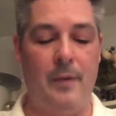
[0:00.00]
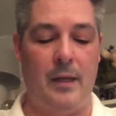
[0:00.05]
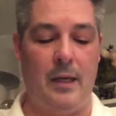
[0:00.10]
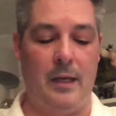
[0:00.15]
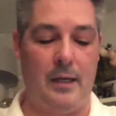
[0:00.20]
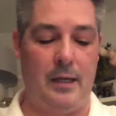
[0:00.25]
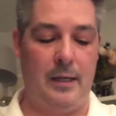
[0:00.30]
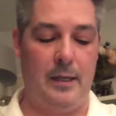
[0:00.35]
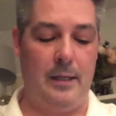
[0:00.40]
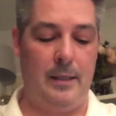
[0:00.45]

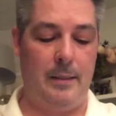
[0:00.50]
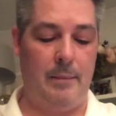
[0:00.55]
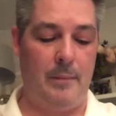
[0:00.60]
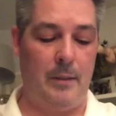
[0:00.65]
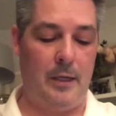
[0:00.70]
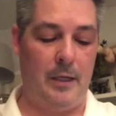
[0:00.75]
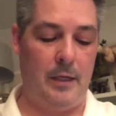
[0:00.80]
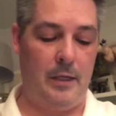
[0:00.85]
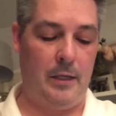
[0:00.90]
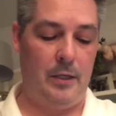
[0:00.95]

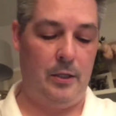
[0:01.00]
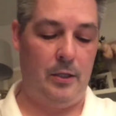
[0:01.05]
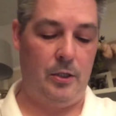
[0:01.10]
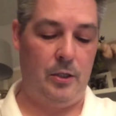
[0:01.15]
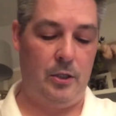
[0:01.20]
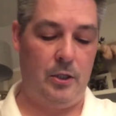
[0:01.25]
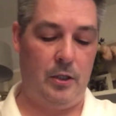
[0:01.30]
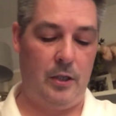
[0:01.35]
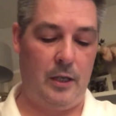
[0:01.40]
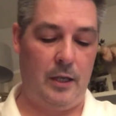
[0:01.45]

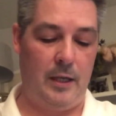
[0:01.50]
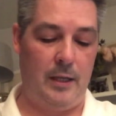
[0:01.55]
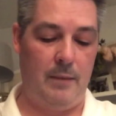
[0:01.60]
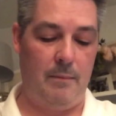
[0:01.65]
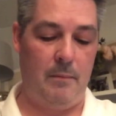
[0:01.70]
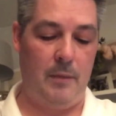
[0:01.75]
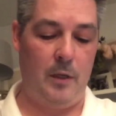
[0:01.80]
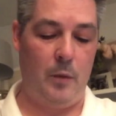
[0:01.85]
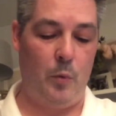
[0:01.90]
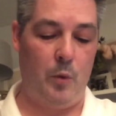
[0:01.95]

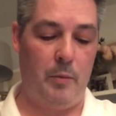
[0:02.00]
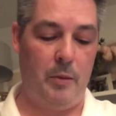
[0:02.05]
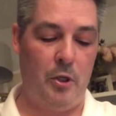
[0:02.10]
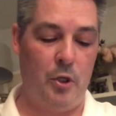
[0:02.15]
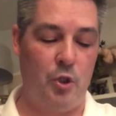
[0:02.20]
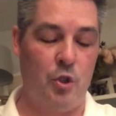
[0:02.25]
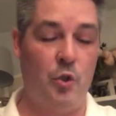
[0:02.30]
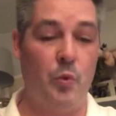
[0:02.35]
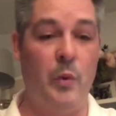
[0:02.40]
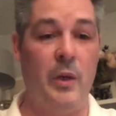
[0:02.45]
It would have been
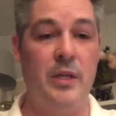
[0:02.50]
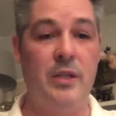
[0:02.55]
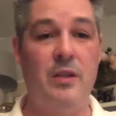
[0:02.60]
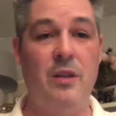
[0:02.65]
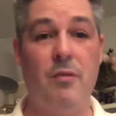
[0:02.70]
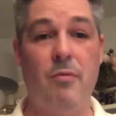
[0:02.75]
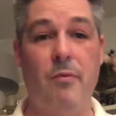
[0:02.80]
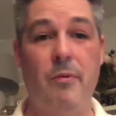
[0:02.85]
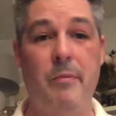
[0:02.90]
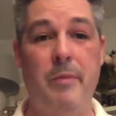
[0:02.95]
just a waste to
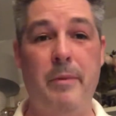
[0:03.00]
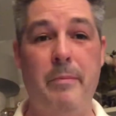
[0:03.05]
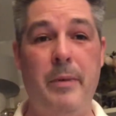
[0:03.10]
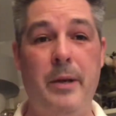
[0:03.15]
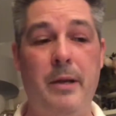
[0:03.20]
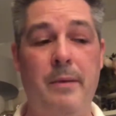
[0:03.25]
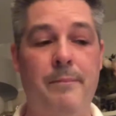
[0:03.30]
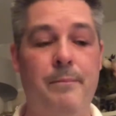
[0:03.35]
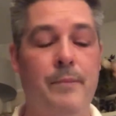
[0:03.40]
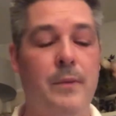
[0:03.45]
throw them in the
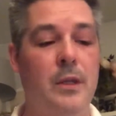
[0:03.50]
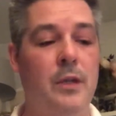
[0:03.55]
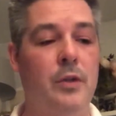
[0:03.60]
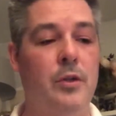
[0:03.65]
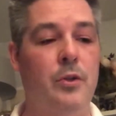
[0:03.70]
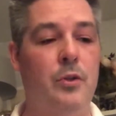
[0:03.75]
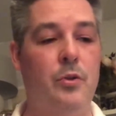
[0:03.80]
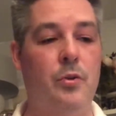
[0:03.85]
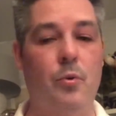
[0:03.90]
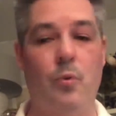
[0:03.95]
bin.
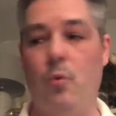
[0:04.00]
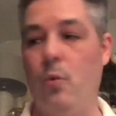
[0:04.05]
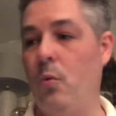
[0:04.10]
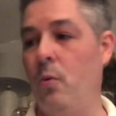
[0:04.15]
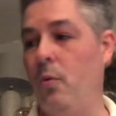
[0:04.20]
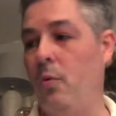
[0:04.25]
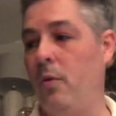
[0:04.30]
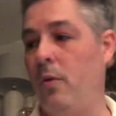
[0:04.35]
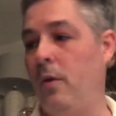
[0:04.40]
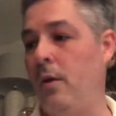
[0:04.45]
So
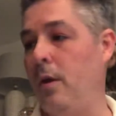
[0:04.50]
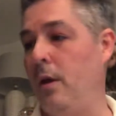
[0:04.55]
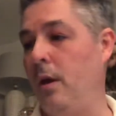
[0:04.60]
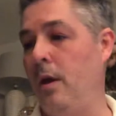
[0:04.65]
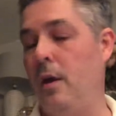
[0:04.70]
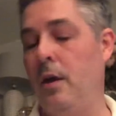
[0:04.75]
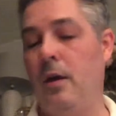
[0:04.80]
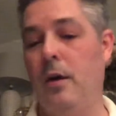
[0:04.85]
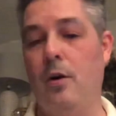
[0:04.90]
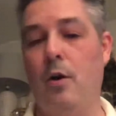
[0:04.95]

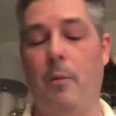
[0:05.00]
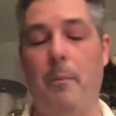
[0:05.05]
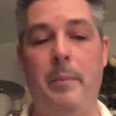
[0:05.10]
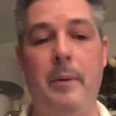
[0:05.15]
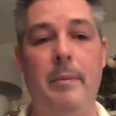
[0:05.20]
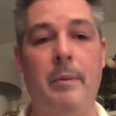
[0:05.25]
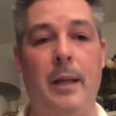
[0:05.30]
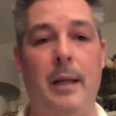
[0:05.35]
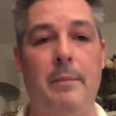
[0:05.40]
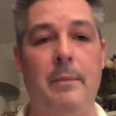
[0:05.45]
they got
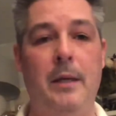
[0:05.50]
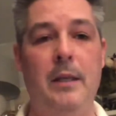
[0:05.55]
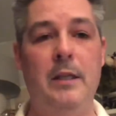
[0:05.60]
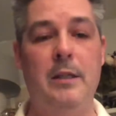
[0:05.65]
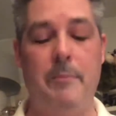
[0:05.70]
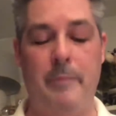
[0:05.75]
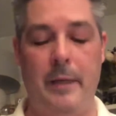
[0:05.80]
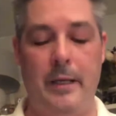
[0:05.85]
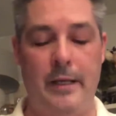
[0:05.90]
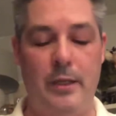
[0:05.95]
people like me to
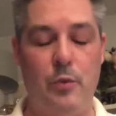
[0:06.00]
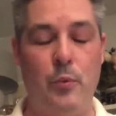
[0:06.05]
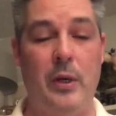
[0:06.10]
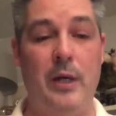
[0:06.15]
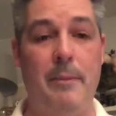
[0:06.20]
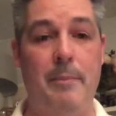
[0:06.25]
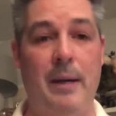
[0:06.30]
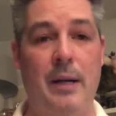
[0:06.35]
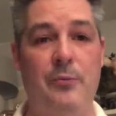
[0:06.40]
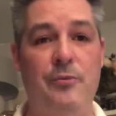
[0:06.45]
pay
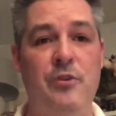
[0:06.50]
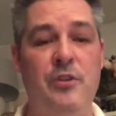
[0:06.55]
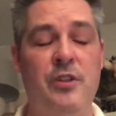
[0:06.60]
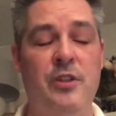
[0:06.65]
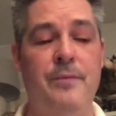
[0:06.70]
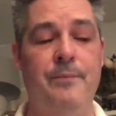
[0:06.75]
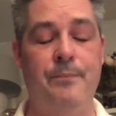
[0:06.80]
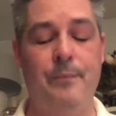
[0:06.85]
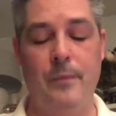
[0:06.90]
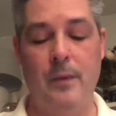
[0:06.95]
£20
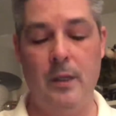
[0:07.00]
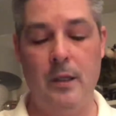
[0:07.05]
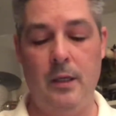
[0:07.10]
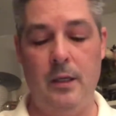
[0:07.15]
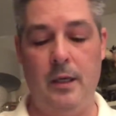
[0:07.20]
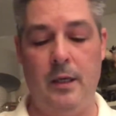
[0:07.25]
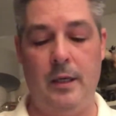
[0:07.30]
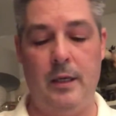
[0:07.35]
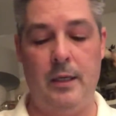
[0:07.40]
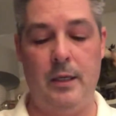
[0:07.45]

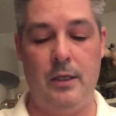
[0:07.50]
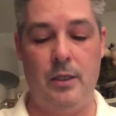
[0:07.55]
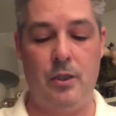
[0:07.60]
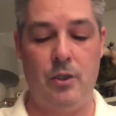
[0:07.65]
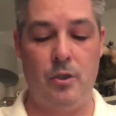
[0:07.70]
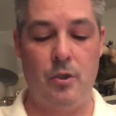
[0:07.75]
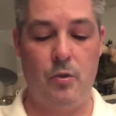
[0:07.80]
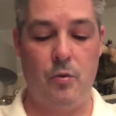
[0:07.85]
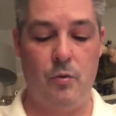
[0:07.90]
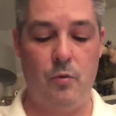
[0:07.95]

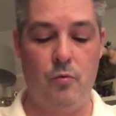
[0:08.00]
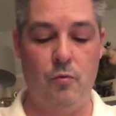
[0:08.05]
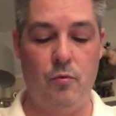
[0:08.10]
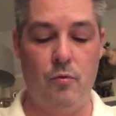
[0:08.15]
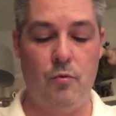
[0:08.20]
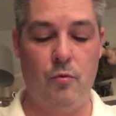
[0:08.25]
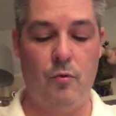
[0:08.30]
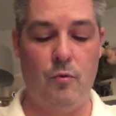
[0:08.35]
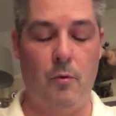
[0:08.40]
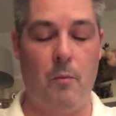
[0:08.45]
to
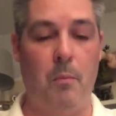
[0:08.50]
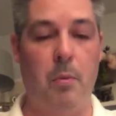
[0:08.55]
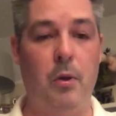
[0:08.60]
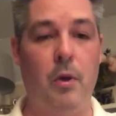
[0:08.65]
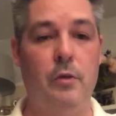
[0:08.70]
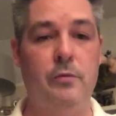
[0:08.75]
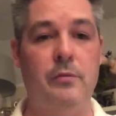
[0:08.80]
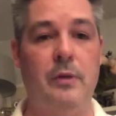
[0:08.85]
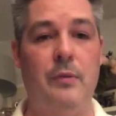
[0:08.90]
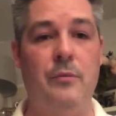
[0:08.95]

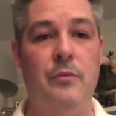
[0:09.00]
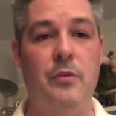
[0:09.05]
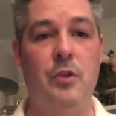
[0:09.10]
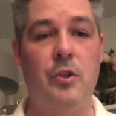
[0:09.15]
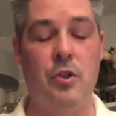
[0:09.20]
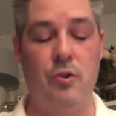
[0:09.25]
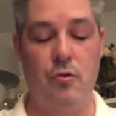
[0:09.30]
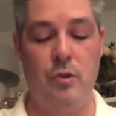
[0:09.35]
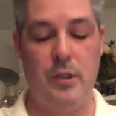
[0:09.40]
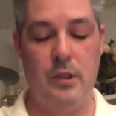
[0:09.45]
plod around the
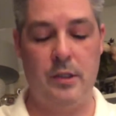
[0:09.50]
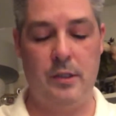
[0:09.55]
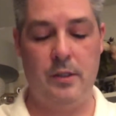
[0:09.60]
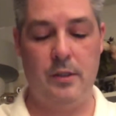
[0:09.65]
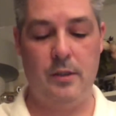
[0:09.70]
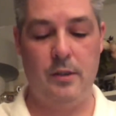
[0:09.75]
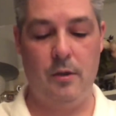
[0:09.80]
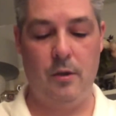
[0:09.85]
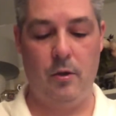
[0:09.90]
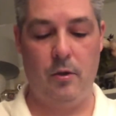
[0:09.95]
streets
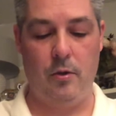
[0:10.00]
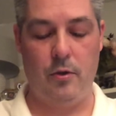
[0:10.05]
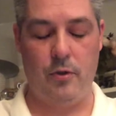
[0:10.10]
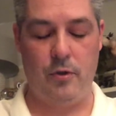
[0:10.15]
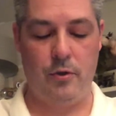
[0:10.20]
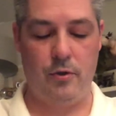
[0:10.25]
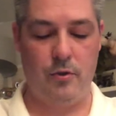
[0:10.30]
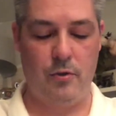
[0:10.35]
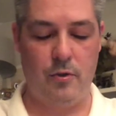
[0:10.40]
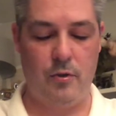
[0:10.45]
on
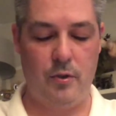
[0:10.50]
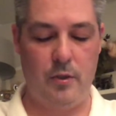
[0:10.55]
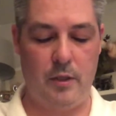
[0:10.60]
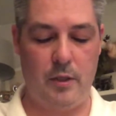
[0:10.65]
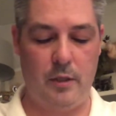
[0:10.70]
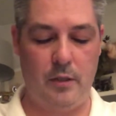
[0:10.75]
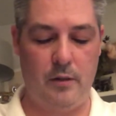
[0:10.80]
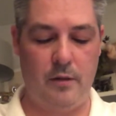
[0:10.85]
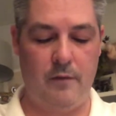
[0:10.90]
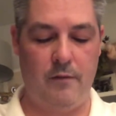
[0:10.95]

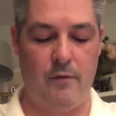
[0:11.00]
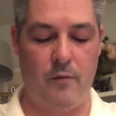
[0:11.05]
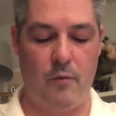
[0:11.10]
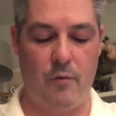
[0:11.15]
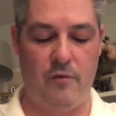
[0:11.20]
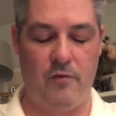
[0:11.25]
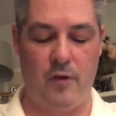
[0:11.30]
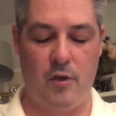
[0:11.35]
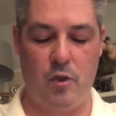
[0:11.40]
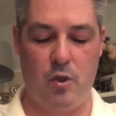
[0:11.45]
Sunday the
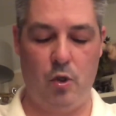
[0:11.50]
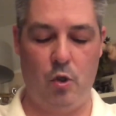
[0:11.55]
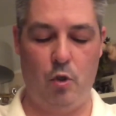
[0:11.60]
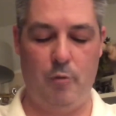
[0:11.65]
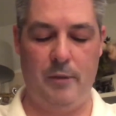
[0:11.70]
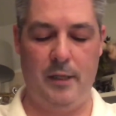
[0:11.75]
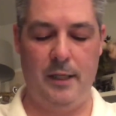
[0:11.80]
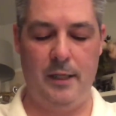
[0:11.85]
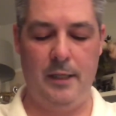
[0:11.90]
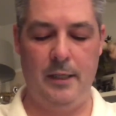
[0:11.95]
4th of
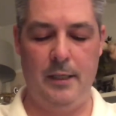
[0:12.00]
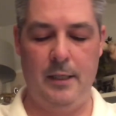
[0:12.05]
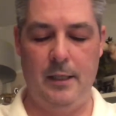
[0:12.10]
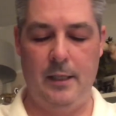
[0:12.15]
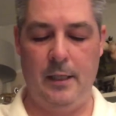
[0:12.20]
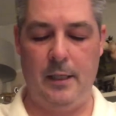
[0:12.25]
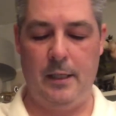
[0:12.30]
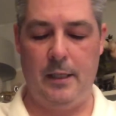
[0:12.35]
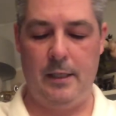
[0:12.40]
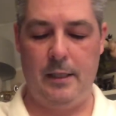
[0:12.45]
October
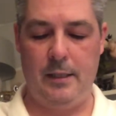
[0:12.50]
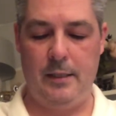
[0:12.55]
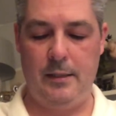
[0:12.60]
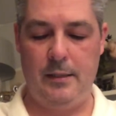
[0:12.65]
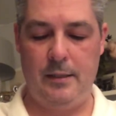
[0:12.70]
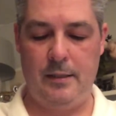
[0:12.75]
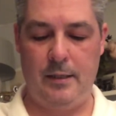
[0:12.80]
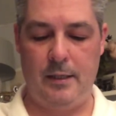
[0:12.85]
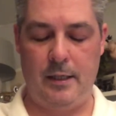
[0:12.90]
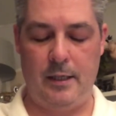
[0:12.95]

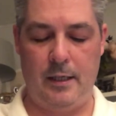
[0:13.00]
and